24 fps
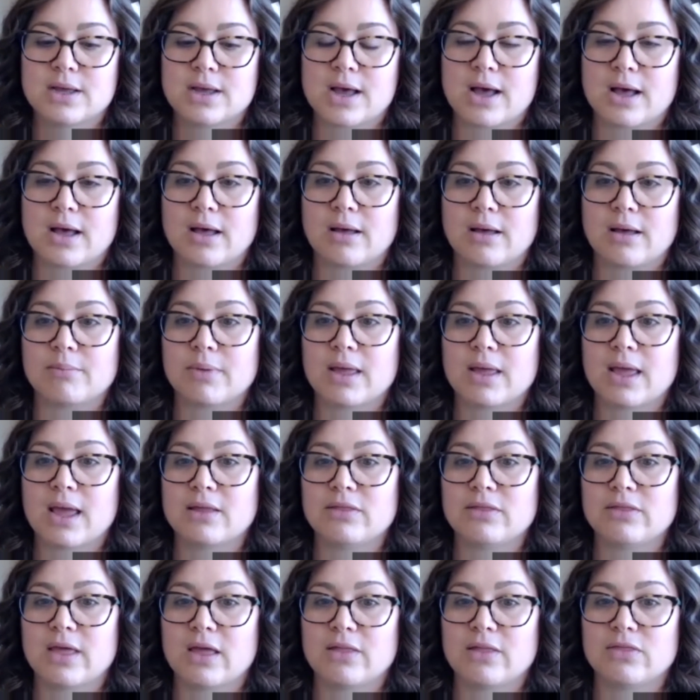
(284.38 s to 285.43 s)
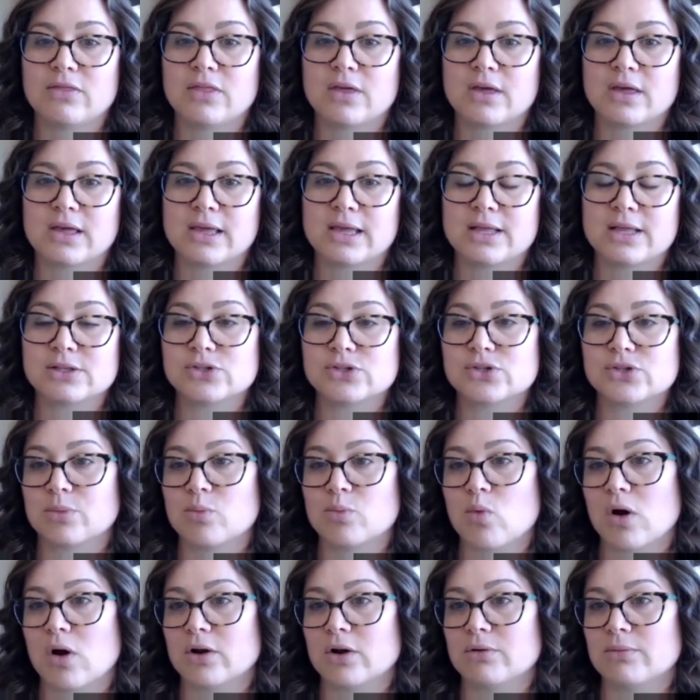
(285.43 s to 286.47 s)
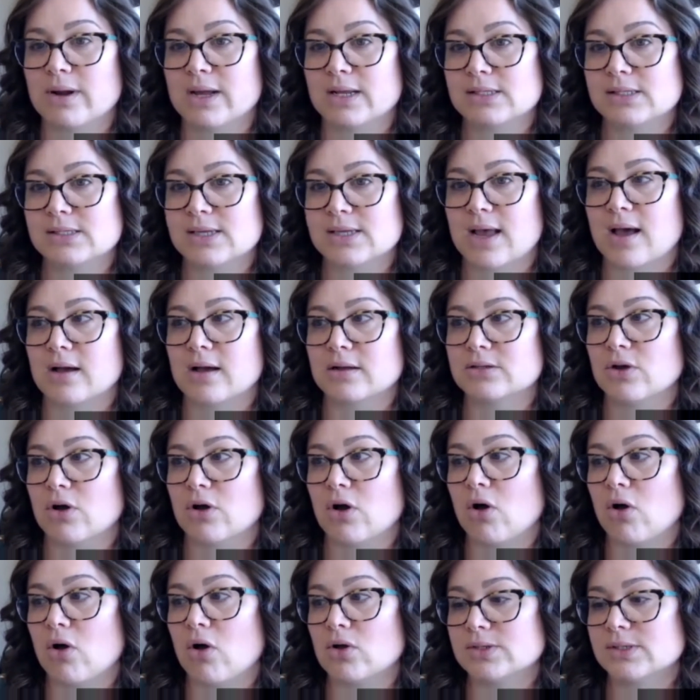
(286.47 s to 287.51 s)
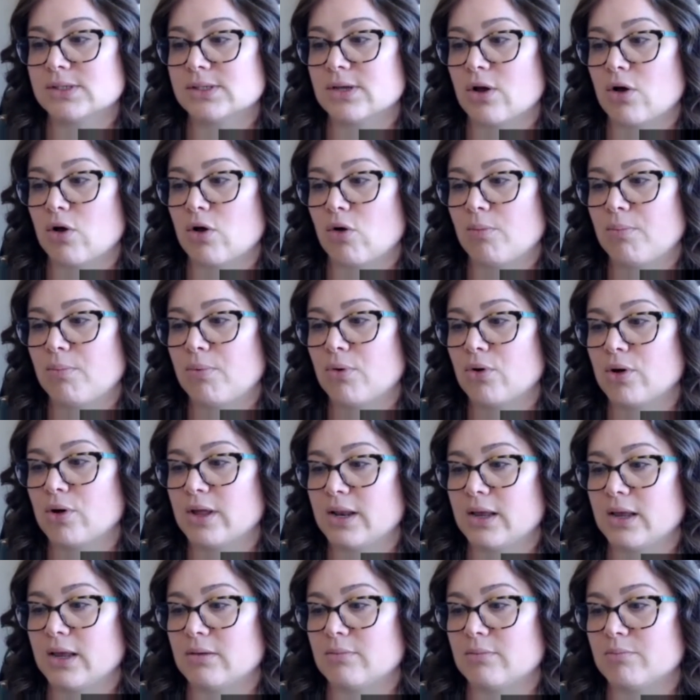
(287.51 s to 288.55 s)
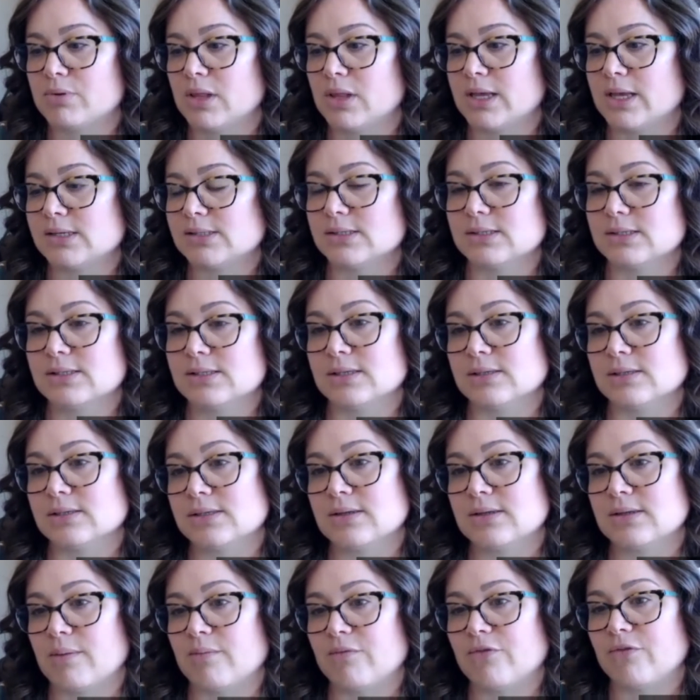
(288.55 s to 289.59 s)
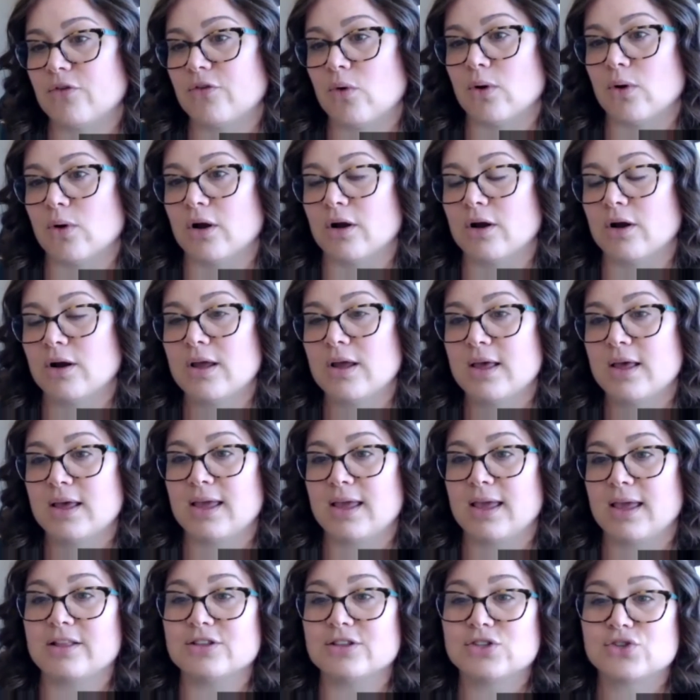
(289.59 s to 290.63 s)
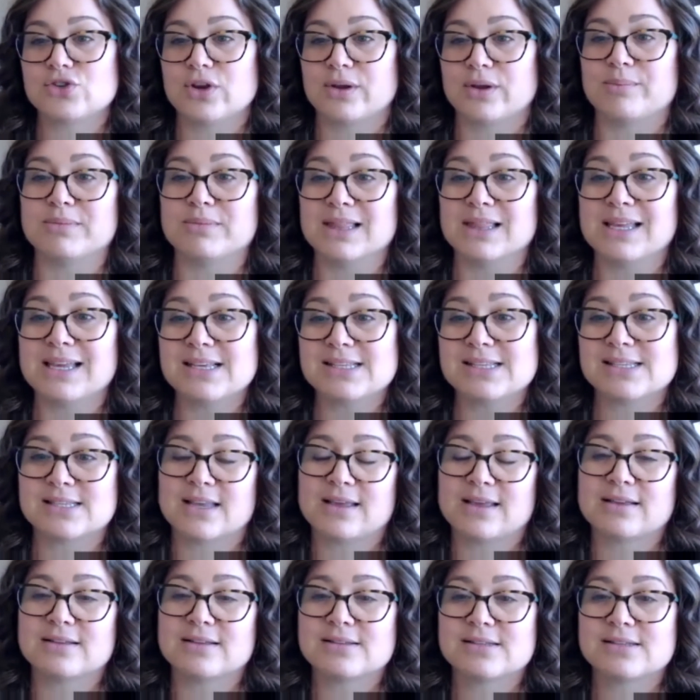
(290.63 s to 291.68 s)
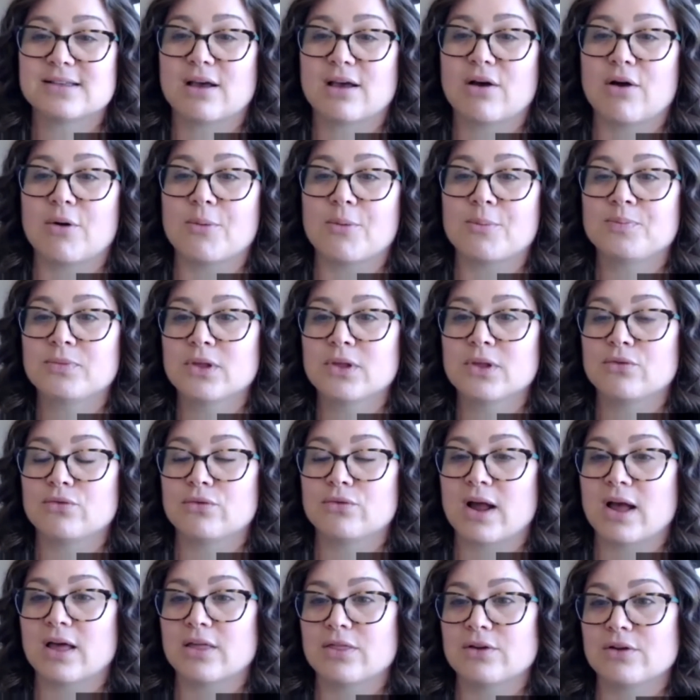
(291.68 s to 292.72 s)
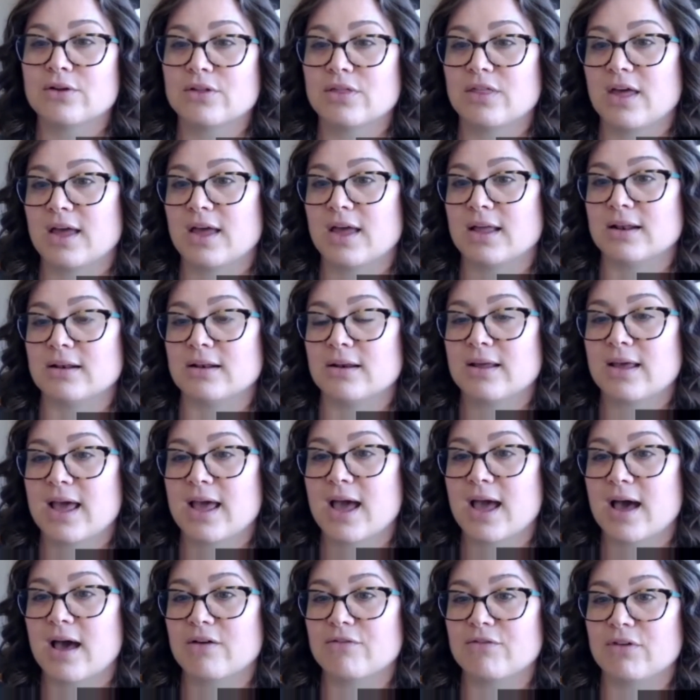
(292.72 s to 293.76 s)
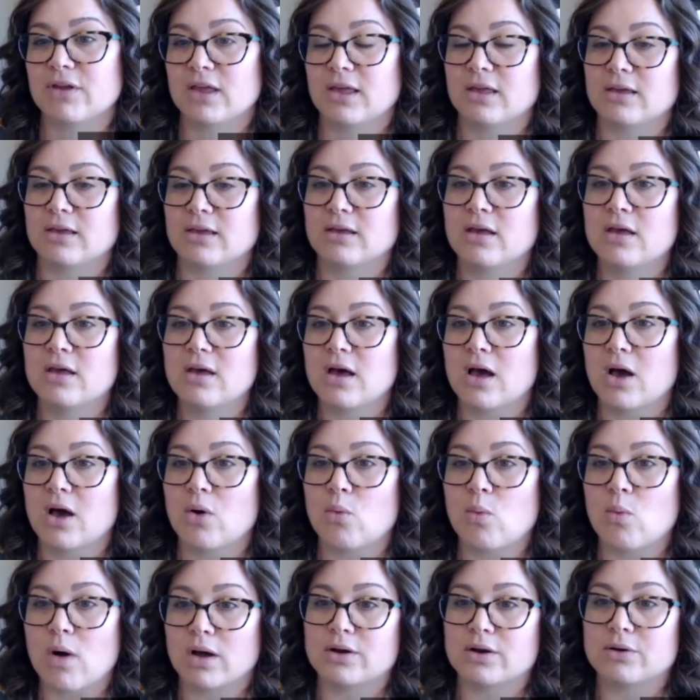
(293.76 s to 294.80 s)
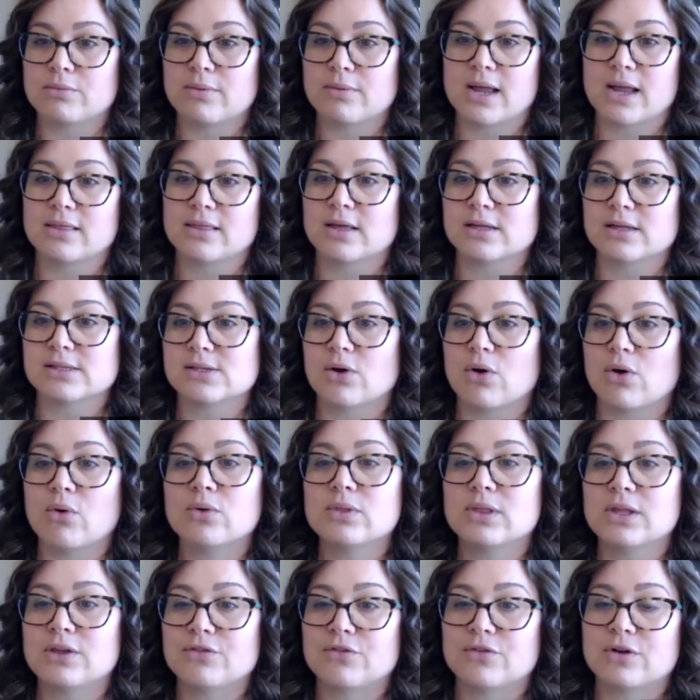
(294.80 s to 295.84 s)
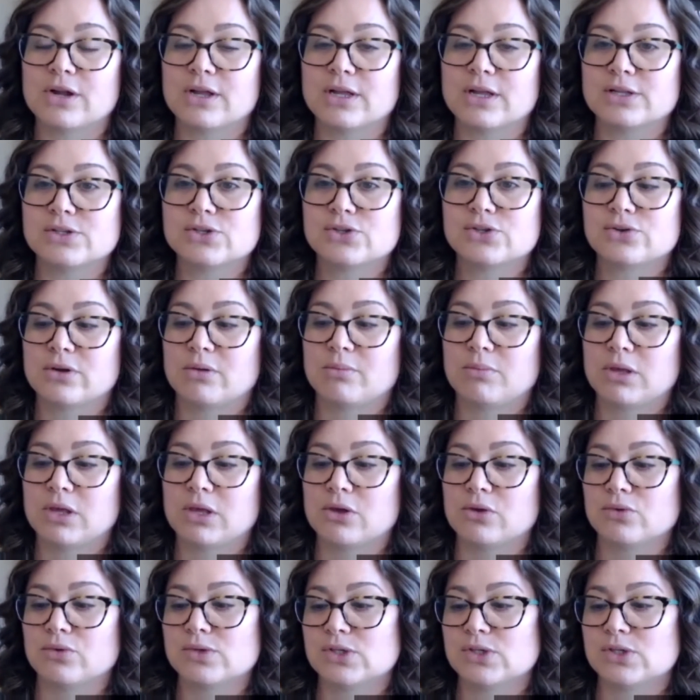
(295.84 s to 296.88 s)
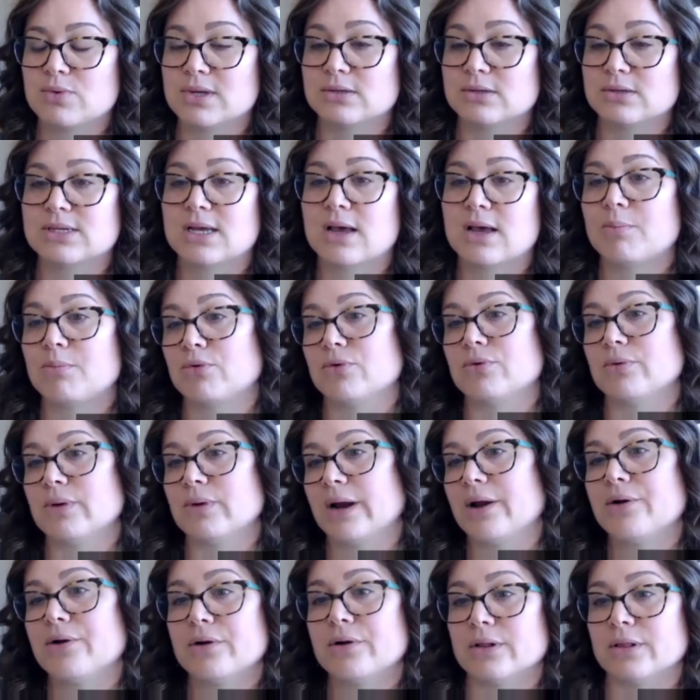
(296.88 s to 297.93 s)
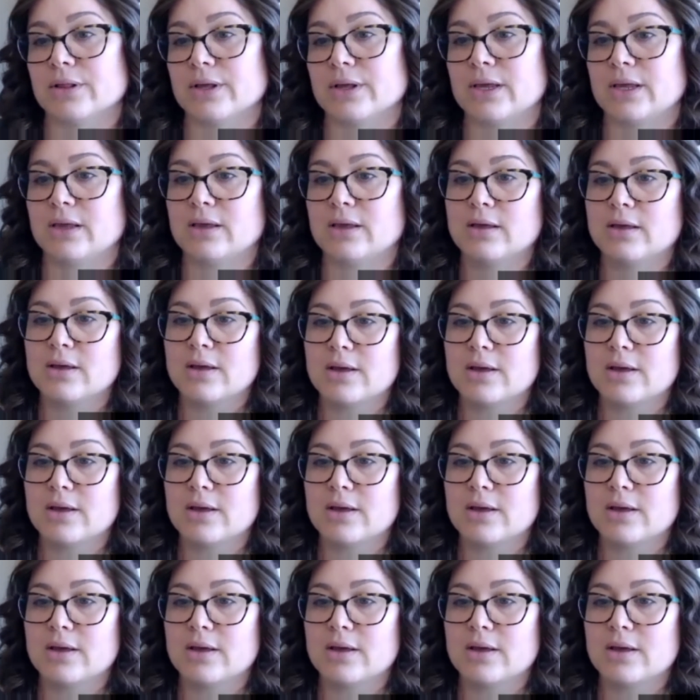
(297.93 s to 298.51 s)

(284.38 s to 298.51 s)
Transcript: And then the In-Stream Water Rights Act also put in place a system for in-stream leasing. So rather than having a water right that's only for in-stream use, you can temporarily